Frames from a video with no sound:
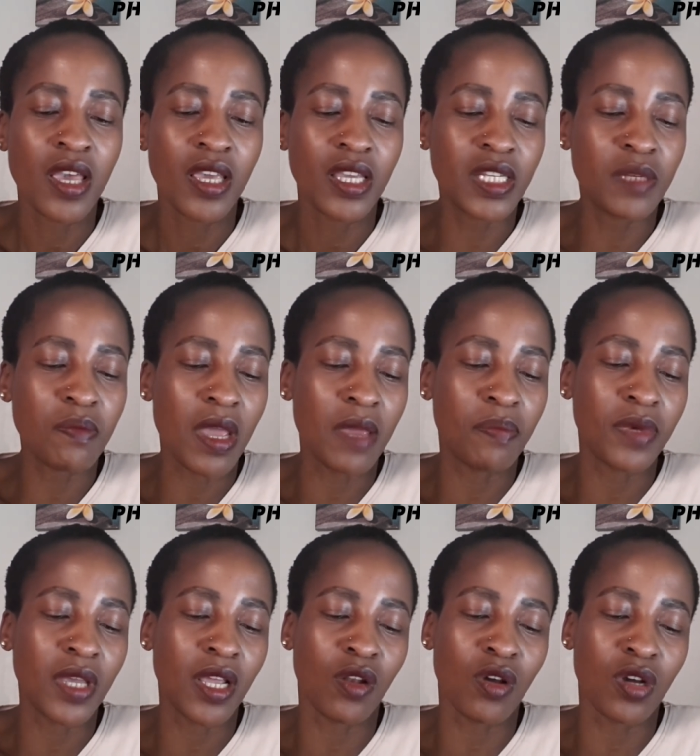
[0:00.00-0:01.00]
it might
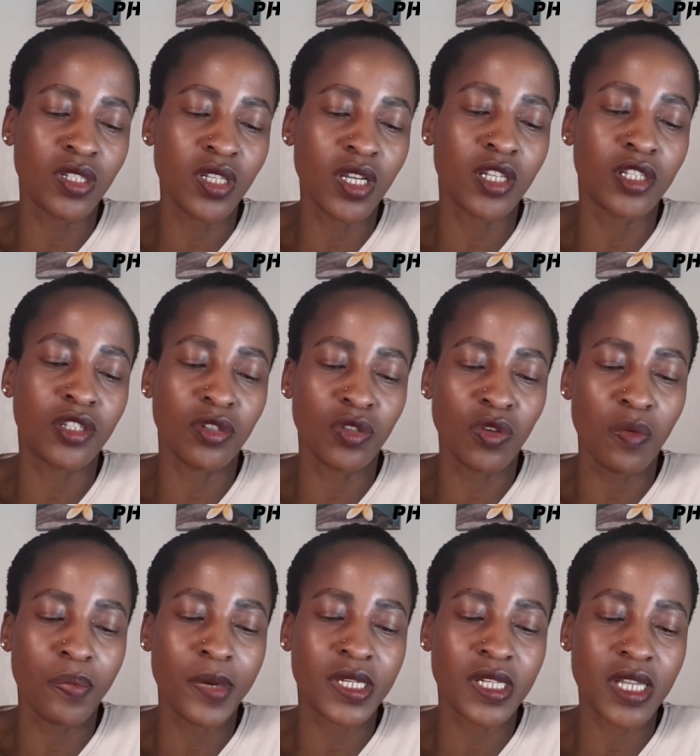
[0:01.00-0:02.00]
be a lot uh, to you
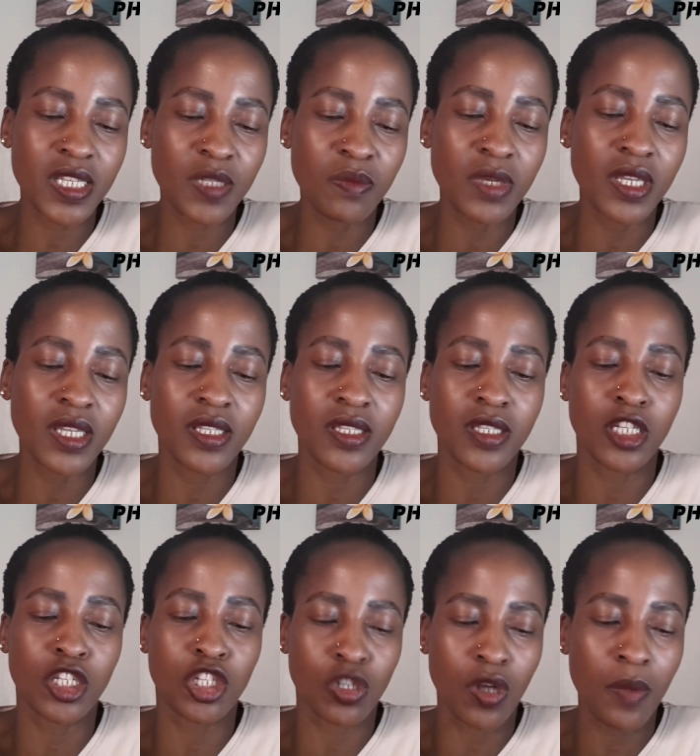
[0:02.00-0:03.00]
but trust me it is a
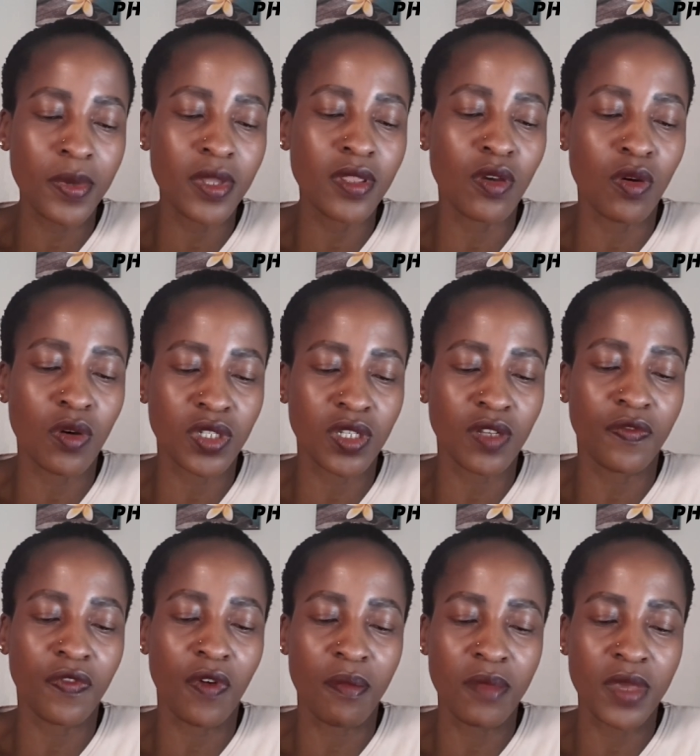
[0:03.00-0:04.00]
drop in the ocean
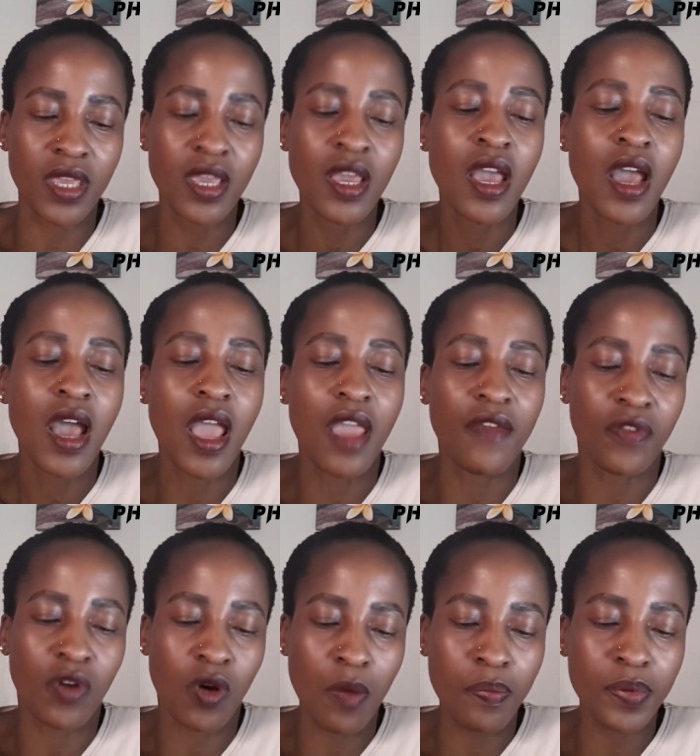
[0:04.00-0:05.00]
for me i
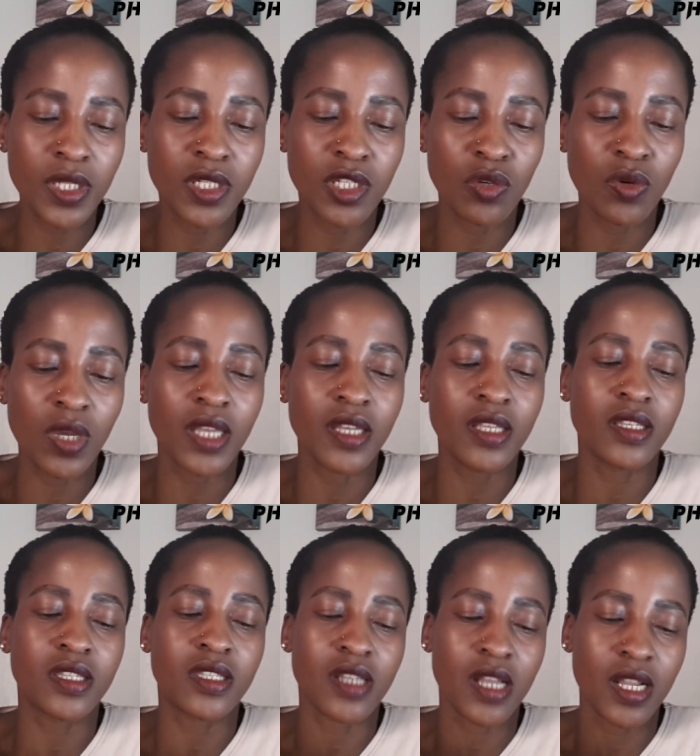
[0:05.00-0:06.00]
have copied you and
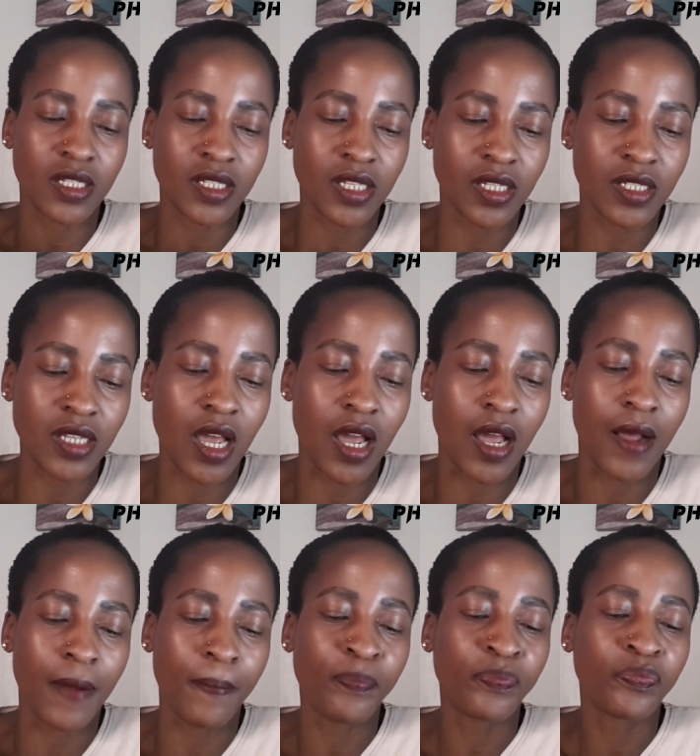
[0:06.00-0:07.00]
instructed
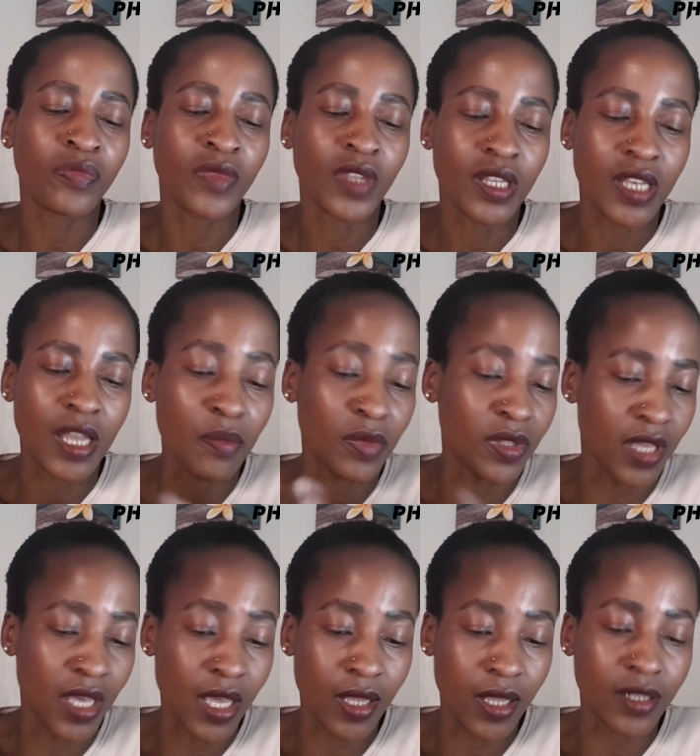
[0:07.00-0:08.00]
um, name
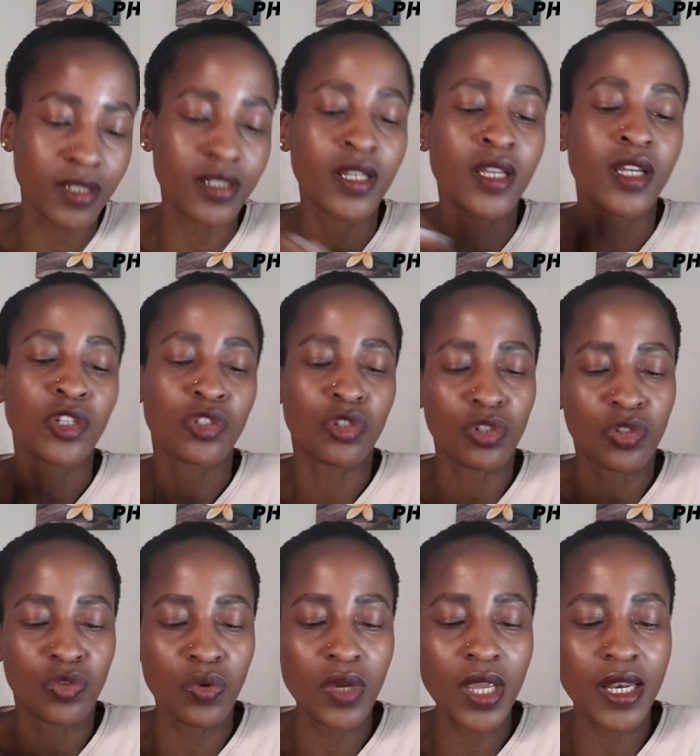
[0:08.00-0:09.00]
withheld to
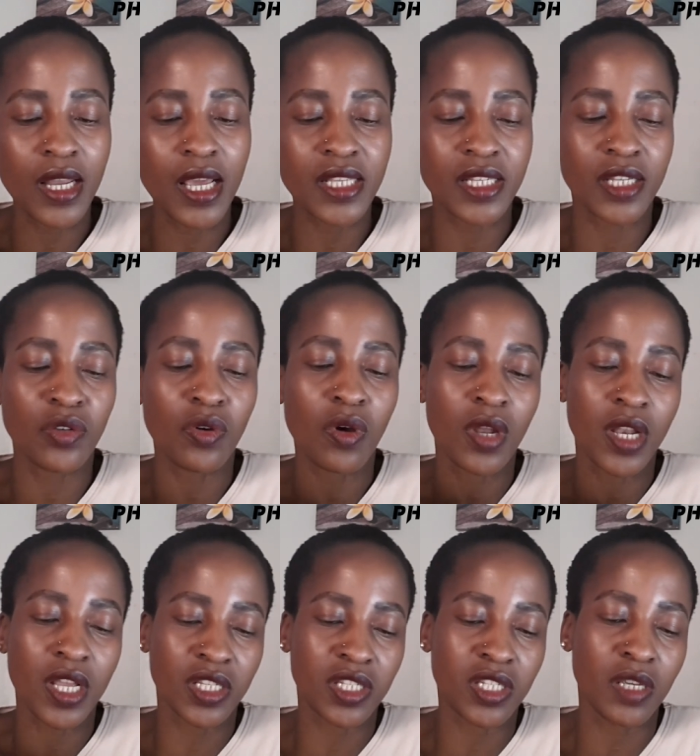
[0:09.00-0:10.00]
do an agent
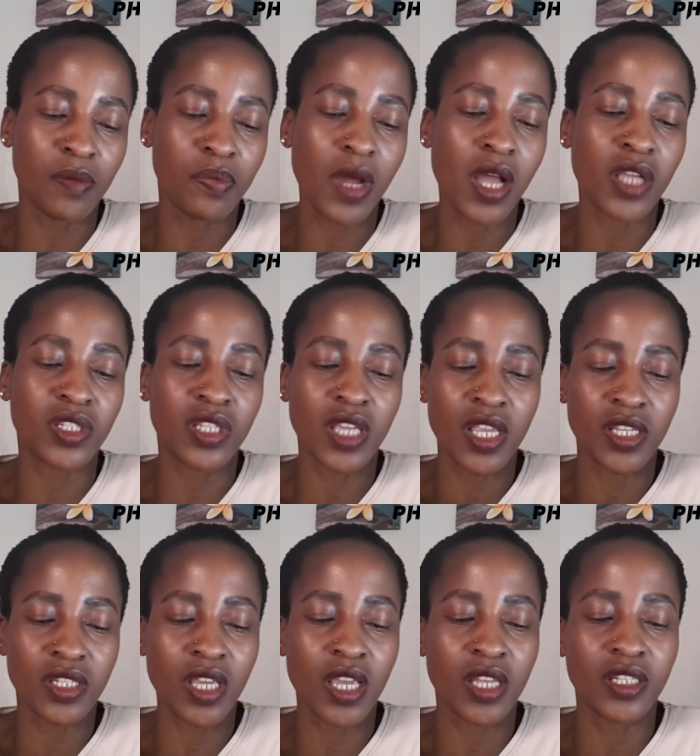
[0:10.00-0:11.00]
ownership uh,
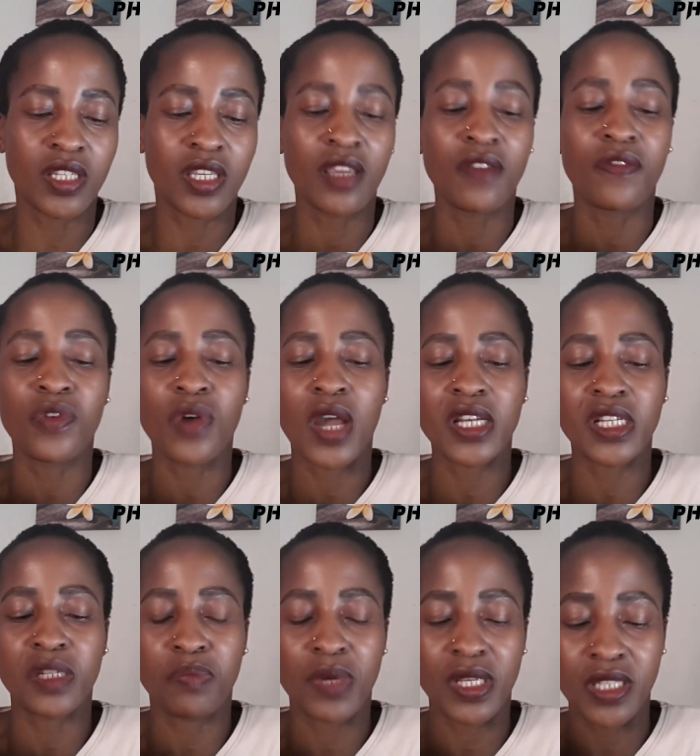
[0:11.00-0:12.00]
change and give you 100%